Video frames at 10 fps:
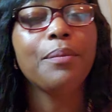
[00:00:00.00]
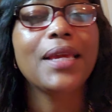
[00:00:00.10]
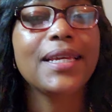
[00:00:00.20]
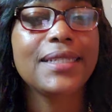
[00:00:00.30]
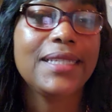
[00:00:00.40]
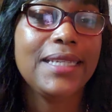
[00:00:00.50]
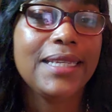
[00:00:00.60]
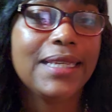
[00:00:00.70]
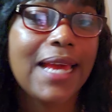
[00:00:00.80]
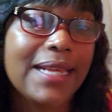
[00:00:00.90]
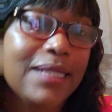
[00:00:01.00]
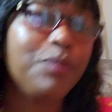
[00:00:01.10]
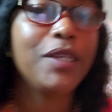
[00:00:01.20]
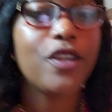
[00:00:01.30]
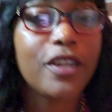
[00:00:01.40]
because he has
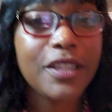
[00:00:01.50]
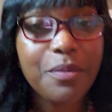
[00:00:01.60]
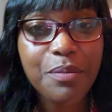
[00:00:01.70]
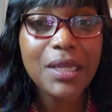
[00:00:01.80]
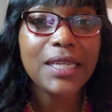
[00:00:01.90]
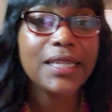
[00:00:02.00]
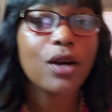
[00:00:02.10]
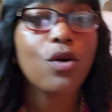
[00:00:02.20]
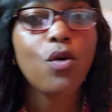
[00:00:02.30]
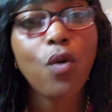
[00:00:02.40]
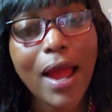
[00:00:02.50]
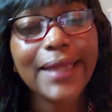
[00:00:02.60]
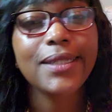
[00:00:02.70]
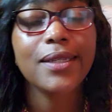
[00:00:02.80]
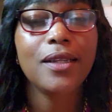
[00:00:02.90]
been on the media
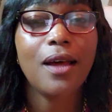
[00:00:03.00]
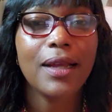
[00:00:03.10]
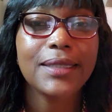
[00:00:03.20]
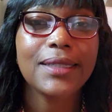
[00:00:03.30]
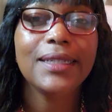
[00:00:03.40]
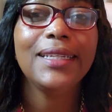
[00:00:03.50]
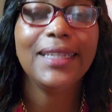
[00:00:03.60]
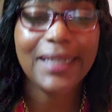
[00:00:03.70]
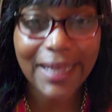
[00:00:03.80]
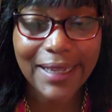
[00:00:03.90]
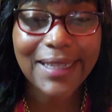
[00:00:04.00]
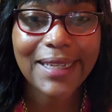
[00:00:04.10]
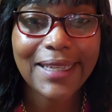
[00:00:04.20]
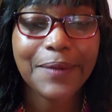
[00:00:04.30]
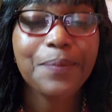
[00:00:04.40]
quite a lot
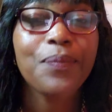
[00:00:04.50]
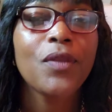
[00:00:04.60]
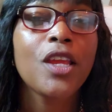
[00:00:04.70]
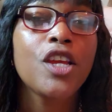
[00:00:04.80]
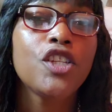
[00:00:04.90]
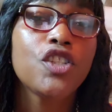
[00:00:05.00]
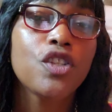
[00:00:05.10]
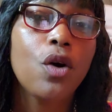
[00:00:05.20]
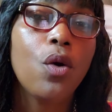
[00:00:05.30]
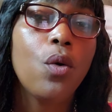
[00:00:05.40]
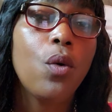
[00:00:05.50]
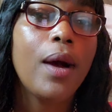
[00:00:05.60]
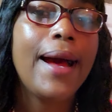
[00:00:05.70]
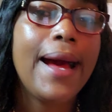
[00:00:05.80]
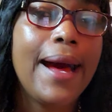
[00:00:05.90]
lately.
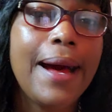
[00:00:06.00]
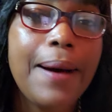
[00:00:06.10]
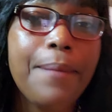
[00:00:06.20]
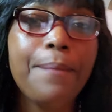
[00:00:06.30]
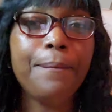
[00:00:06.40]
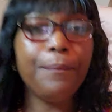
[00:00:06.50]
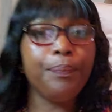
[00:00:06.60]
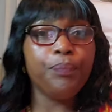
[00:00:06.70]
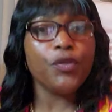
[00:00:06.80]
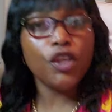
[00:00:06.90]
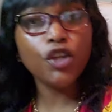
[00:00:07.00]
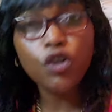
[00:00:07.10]
So you